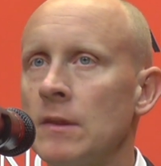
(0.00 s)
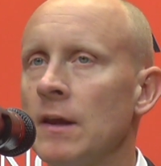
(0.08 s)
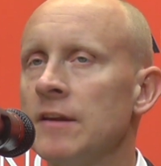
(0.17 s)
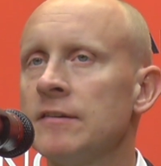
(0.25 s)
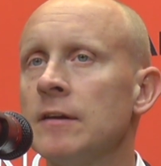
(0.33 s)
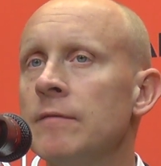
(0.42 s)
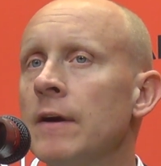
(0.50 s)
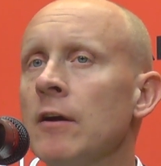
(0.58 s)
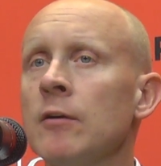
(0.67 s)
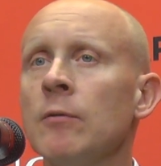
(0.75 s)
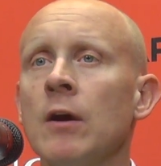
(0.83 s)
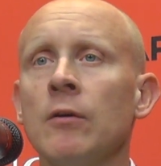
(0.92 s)
I said,
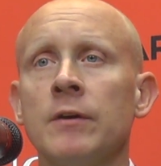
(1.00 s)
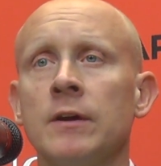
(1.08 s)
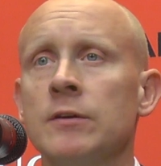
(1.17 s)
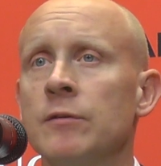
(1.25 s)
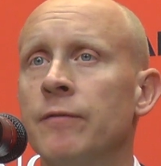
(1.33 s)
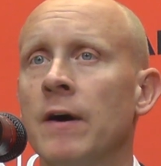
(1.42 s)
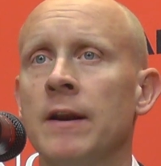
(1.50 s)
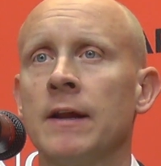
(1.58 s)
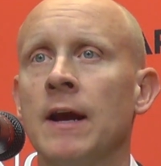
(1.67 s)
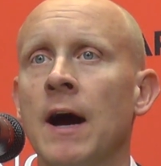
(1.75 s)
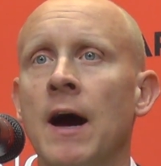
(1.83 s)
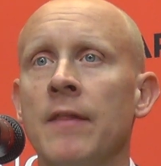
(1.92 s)
very rarely you find a
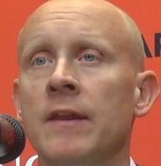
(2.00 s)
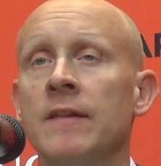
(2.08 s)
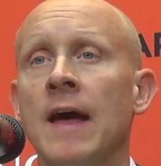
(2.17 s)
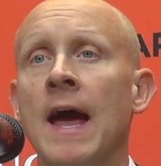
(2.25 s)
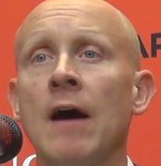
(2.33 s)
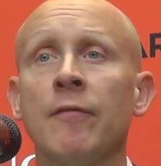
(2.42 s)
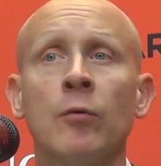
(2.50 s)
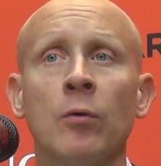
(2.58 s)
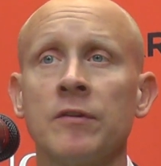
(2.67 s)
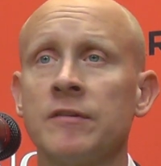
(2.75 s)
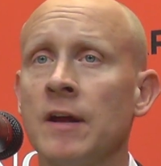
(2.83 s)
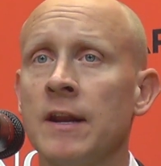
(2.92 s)
guy that in the
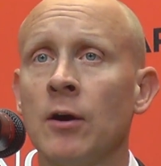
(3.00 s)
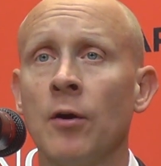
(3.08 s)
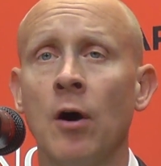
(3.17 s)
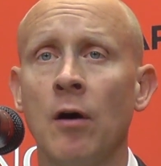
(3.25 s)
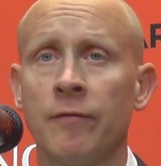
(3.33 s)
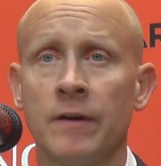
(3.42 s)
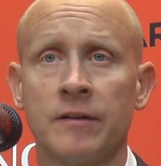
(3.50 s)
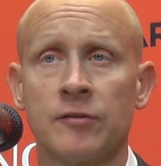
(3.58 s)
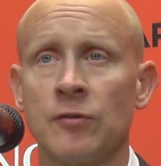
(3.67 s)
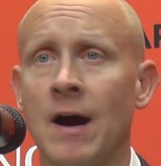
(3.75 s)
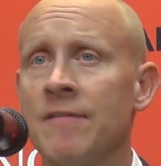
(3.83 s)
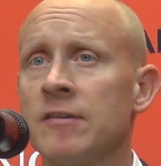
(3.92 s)
half-court setting on offense
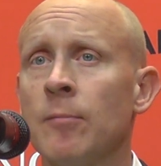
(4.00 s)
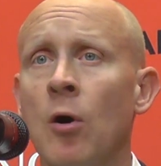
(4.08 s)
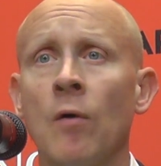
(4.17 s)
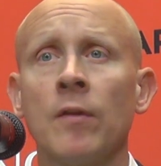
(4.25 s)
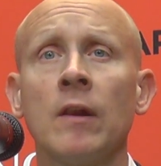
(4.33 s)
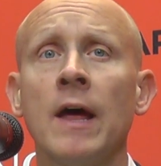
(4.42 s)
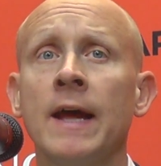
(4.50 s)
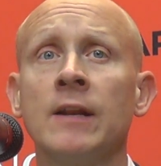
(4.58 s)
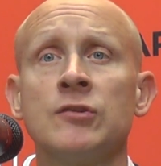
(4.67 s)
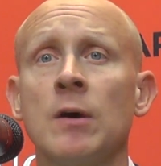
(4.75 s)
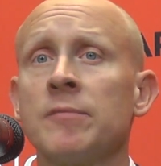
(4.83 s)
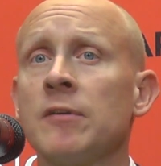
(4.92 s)
drives the ball in the
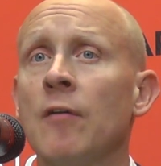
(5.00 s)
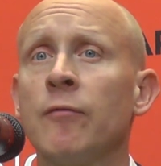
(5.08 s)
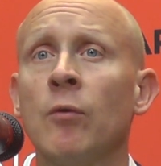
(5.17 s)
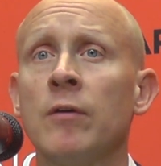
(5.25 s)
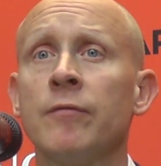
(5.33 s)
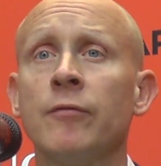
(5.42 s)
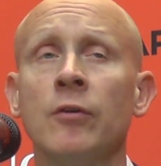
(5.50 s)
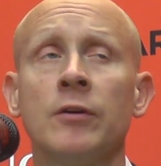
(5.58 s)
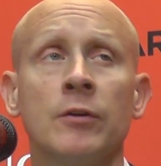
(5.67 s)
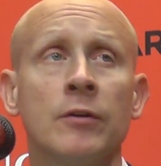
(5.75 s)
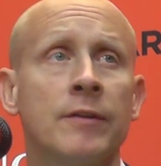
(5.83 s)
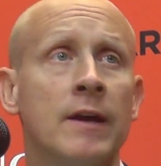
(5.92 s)
lane, jumps off 1 foot,
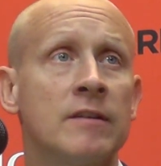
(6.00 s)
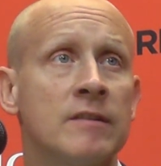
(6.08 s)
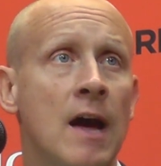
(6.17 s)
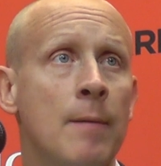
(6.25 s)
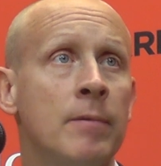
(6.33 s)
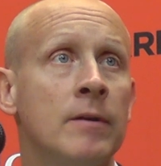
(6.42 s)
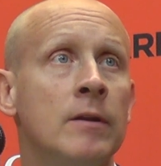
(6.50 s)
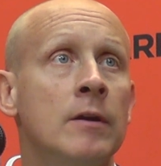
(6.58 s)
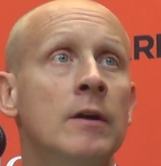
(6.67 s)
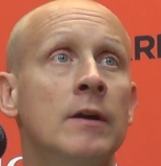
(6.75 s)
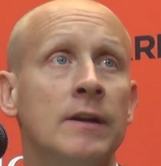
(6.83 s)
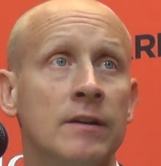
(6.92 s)
and good things happen
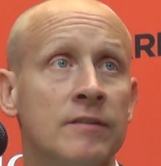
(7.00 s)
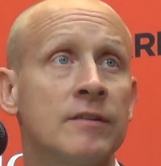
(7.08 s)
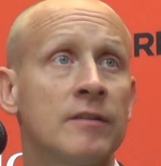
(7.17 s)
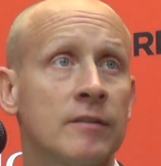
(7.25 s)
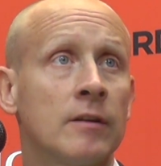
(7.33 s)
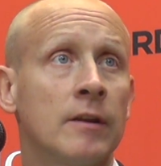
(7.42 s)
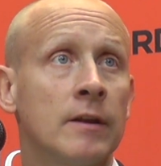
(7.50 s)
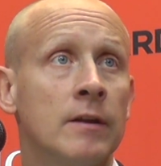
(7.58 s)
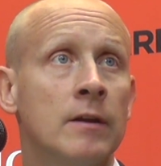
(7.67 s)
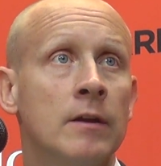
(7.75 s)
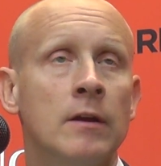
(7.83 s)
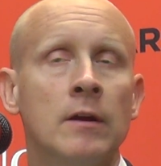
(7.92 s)
consistently.
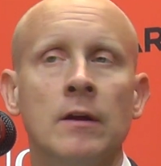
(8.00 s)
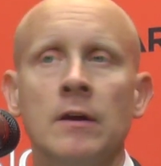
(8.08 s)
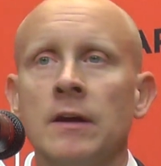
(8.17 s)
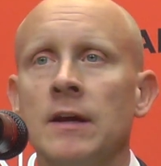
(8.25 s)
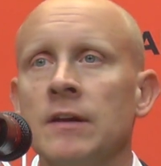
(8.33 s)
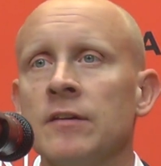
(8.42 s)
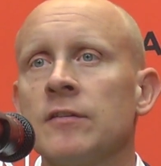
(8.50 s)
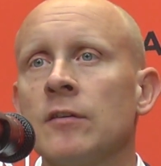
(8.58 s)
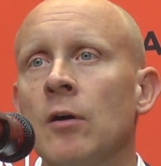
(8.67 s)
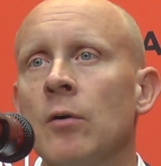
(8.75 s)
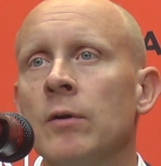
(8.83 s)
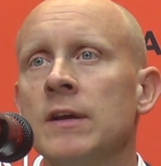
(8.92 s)
And
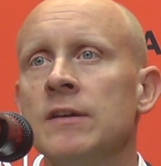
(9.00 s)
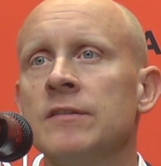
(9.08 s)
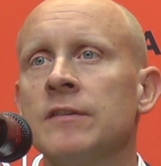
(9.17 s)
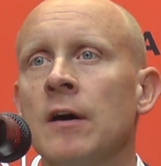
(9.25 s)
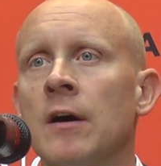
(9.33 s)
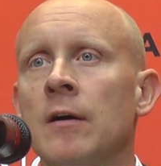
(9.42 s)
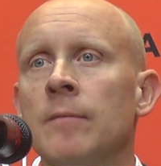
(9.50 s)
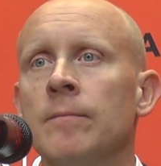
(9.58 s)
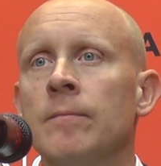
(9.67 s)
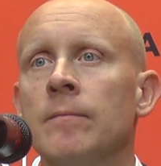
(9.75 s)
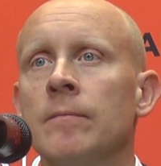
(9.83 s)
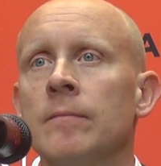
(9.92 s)
so he's
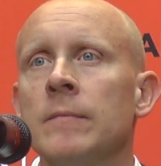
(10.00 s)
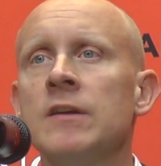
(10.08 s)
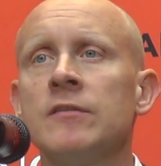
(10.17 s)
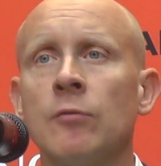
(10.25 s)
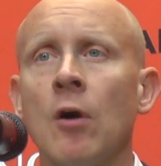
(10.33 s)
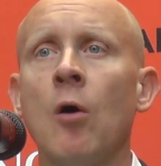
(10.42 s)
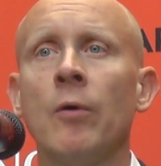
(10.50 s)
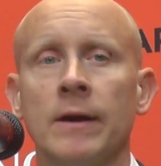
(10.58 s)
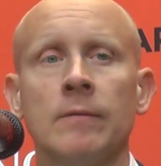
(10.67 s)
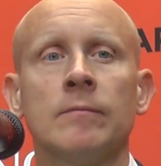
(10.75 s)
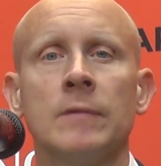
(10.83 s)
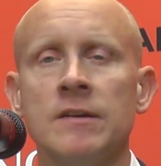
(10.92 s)

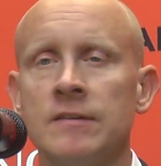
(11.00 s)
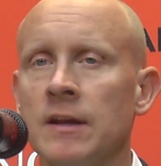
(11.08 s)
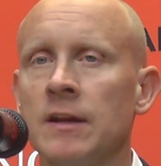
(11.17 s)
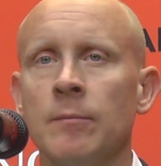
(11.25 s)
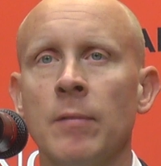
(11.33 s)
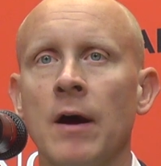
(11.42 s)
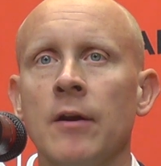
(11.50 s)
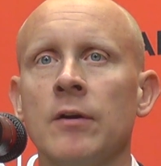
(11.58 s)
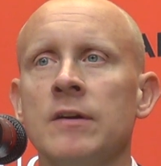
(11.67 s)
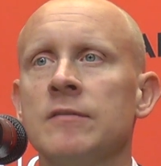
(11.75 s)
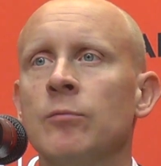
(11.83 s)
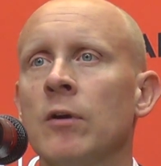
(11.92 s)
growing. He's getting better.
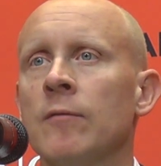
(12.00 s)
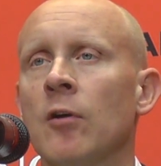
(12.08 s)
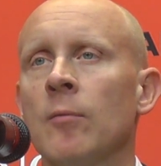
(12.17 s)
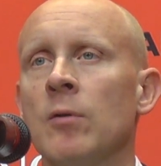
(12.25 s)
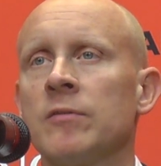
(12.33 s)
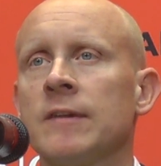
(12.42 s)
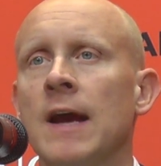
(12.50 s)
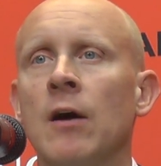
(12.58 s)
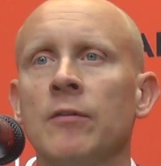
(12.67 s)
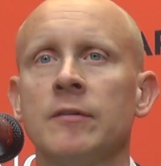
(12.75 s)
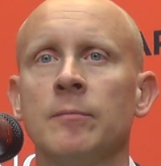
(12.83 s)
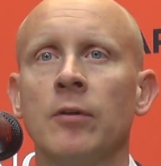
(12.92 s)
He's one of our most
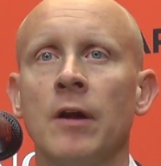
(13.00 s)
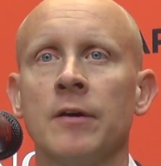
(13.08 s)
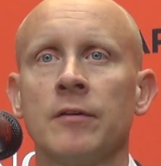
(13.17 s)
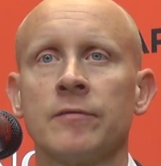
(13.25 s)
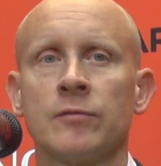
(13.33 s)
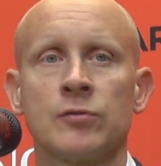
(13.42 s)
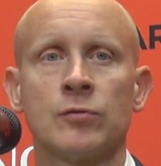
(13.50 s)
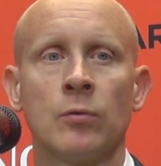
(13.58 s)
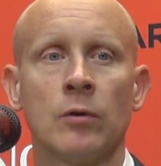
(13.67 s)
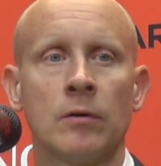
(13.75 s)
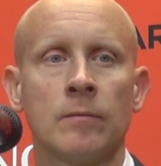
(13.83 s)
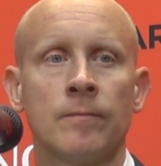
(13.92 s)
talented players for sure.